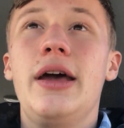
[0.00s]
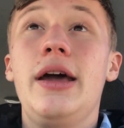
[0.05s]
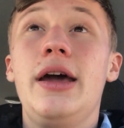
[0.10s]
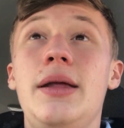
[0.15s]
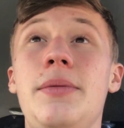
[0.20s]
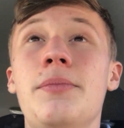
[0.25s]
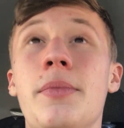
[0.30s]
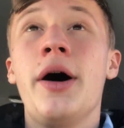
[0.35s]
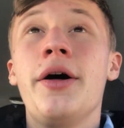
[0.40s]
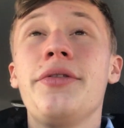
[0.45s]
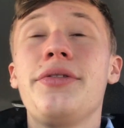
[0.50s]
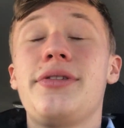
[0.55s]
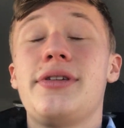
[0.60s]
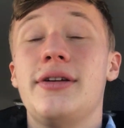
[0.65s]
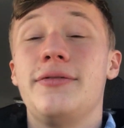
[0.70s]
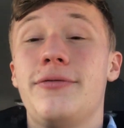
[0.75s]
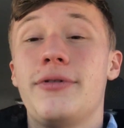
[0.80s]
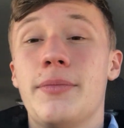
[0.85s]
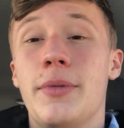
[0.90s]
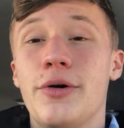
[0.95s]
in
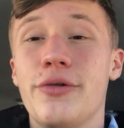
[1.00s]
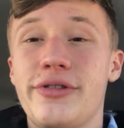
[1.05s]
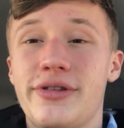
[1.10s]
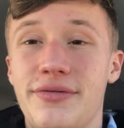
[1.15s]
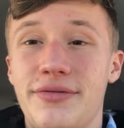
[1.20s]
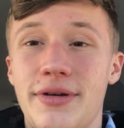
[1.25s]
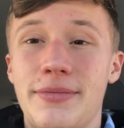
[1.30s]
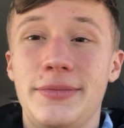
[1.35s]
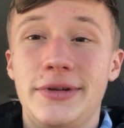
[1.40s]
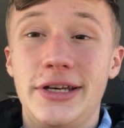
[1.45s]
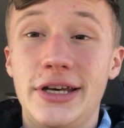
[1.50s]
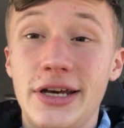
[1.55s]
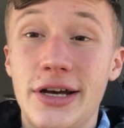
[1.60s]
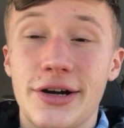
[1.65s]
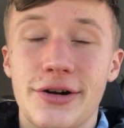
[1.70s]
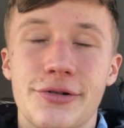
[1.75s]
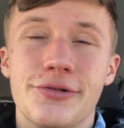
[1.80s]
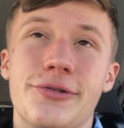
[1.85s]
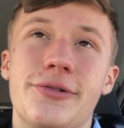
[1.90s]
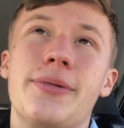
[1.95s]
months, and for most of them,
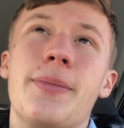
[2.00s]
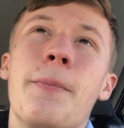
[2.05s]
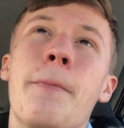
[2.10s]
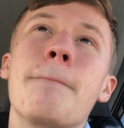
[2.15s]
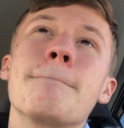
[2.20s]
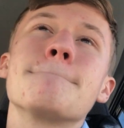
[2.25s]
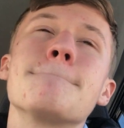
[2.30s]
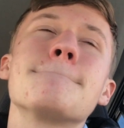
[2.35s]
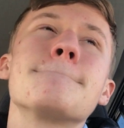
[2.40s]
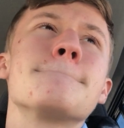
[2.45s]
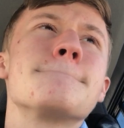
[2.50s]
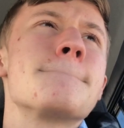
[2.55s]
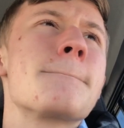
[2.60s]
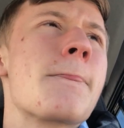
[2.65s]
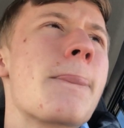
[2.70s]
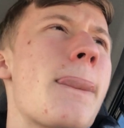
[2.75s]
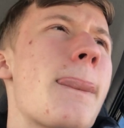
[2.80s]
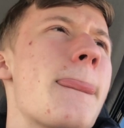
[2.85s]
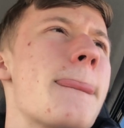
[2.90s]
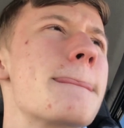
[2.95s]
years.
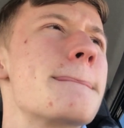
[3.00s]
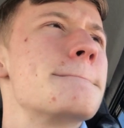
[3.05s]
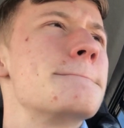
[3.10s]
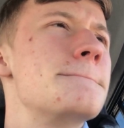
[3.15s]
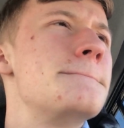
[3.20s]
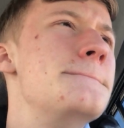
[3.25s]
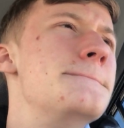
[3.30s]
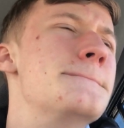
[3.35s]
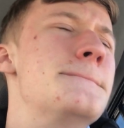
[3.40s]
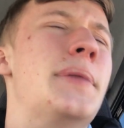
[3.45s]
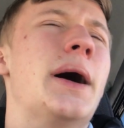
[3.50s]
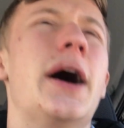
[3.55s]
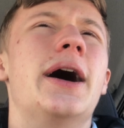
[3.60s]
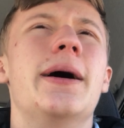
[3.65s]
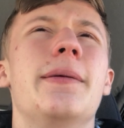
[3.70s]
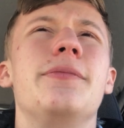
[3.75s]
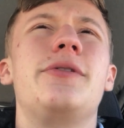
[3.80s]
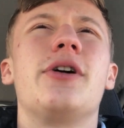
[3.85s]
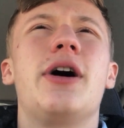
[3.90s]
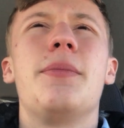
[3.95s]

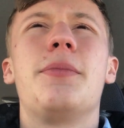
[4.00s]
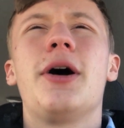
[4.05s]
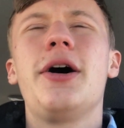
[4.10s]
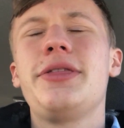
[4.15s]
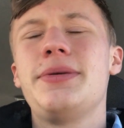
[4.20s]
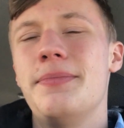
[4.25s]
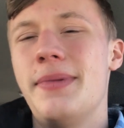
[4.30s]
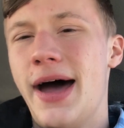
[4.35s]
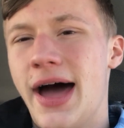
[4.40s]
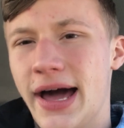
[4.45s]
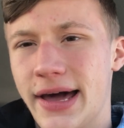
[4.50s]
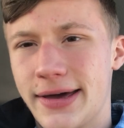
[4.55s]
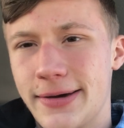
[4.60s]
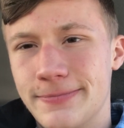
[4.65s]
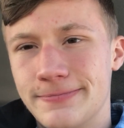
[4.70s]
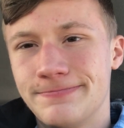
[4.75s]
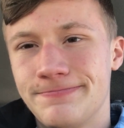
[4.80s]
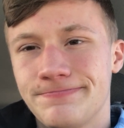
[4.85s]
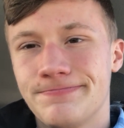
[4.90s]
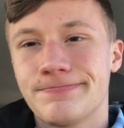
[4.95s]
But, so I brought them back,
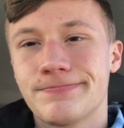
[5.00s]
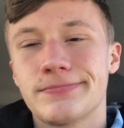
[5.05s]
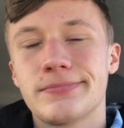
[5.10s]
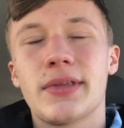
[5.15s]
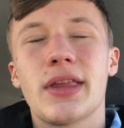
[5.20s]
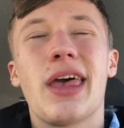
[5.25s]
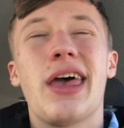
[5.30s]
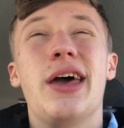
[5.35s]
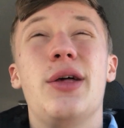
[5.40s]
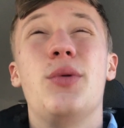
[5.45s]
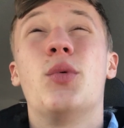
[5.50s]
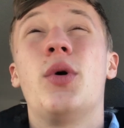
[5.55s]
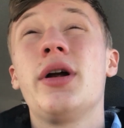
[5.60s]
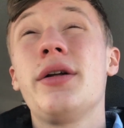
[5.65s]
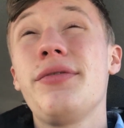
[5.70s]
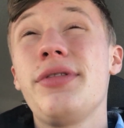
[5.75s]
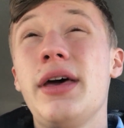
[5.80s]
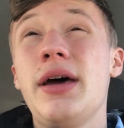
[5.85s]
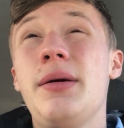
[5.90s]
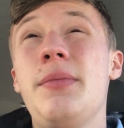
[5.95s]
and
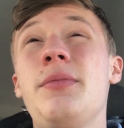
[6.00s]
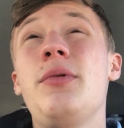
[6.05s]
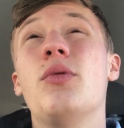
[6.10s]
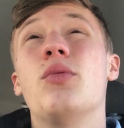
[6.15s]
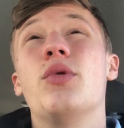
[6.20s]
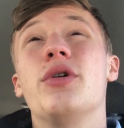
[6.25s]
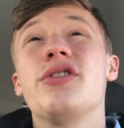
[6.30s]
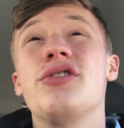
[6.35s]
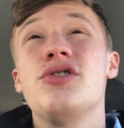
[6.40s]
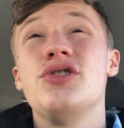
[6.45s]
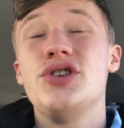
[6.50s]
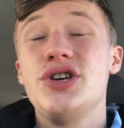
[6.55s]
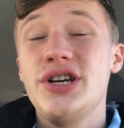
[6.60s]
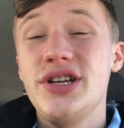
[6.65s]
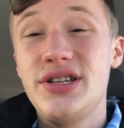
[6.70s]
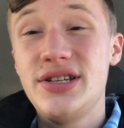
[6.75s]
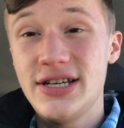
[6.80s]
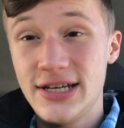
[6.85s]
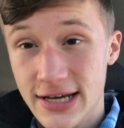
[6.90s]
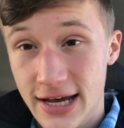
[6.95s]
one of them was
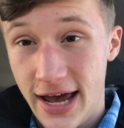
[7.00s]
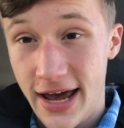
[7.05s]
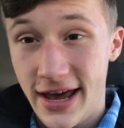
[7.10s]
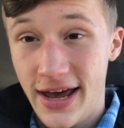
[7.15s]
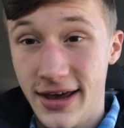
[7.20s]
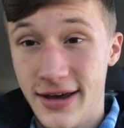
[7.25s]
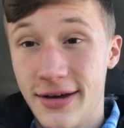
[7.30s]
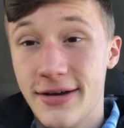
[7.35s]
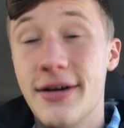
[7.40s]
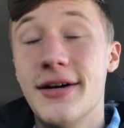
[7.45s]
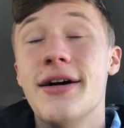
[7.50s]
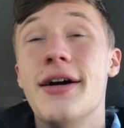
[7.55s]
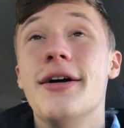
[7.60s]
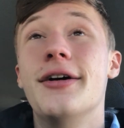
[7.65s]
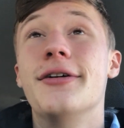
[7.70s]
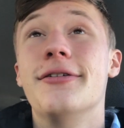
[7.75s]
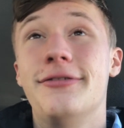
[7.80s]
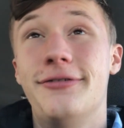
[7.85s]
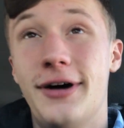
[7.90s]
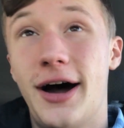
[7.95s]
GTA
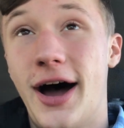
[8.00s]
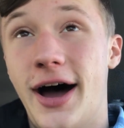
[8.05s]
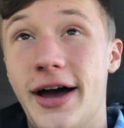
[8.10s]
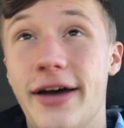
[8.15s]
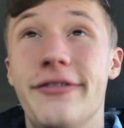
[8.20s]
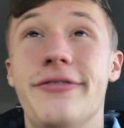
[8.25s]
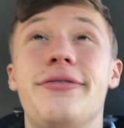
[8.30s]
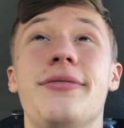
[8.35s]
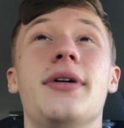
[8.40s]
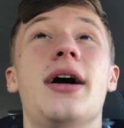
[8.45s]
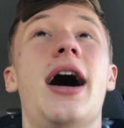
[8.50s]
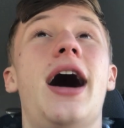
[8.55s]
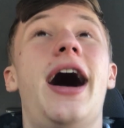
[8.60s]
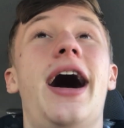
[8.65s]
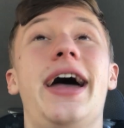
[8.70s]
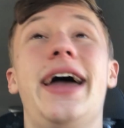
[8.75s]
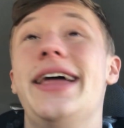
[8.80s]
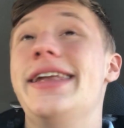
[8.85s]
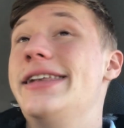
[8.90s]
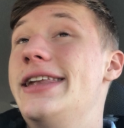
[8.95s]
5.
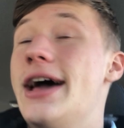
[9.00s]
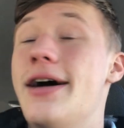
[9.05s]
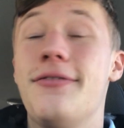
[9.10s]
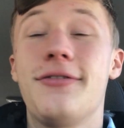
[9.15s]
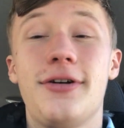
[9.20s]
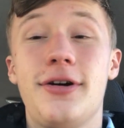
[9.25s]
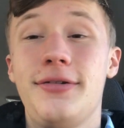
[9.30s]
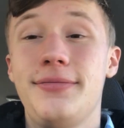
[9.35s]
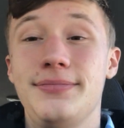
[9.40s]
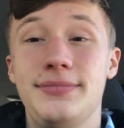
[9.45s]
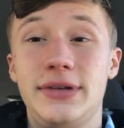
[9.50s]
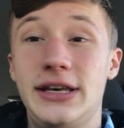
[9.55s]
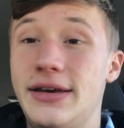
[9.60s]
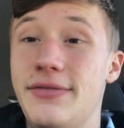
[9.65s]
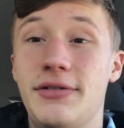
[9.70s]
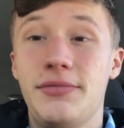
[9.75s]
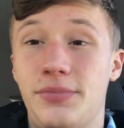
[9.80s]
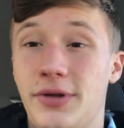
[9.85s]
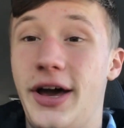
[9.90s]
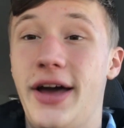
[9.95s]
I had never
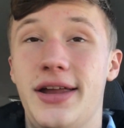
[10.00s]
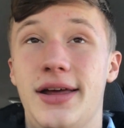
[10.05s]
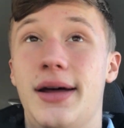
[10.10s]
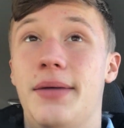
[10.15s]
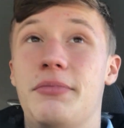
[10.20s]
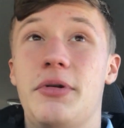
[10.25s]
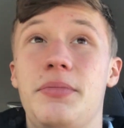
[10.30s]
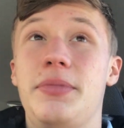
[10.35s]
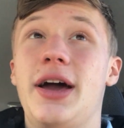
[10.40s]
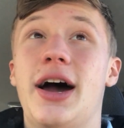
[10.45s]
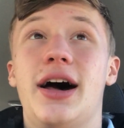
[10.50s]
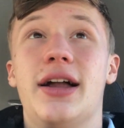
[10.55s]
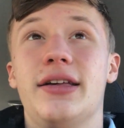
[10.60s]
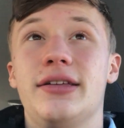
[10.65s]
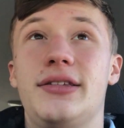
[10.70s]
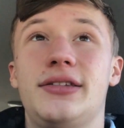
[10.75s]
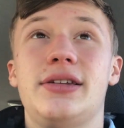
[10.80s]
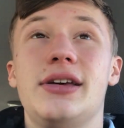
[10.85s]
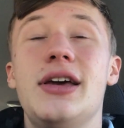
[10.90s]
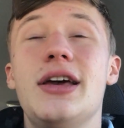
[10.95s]
even played it, I'm going to be
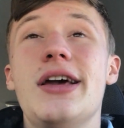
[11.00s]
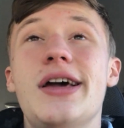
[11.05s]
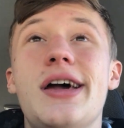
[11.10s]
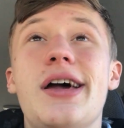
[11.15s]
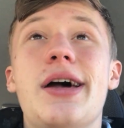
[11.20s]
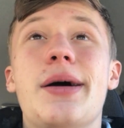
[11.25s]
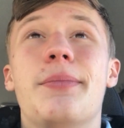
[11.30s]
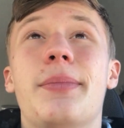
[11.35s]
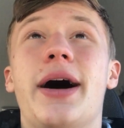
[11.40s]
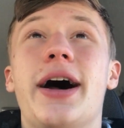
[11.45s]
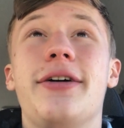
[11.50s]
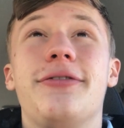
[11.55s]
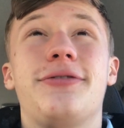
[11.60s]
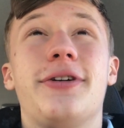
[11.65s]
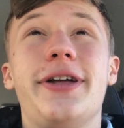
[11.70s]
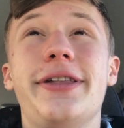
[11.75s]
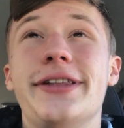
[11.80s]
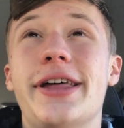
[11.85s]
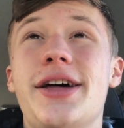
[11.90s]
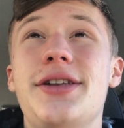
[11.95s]
honest. My
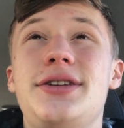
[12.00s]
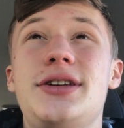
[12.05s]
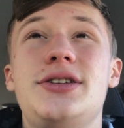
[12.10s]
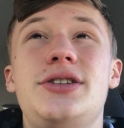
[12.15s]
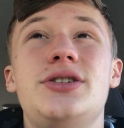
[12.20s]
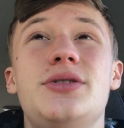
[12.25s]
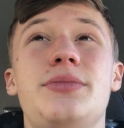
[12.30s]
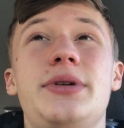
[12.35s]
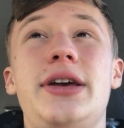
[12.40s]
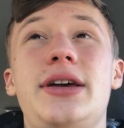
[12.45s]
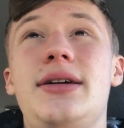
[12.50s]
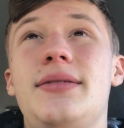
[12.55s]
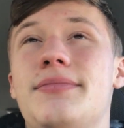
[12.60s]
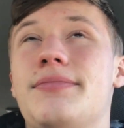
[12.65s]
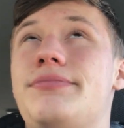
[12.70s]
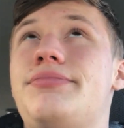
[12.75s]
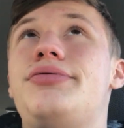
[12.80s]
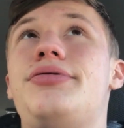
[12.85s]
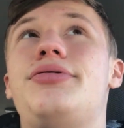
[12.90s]
friend lent it to me,